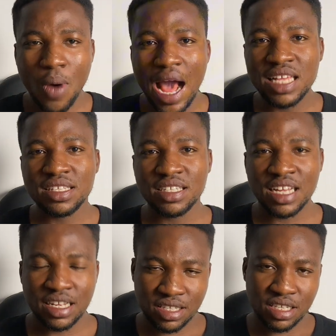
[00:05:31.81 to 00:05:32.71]
Why is
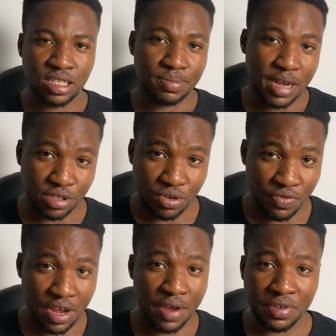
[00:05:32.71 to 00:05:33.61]
it that in spite
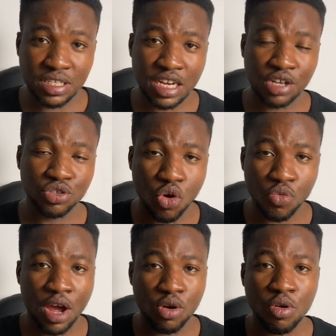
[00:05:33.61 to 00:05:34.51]
of everything at
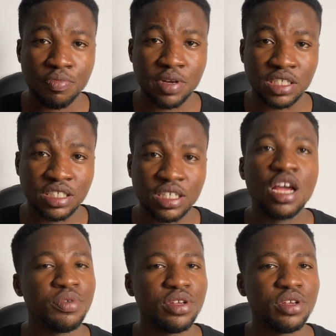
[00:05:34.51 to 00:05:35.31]
all we accomplish,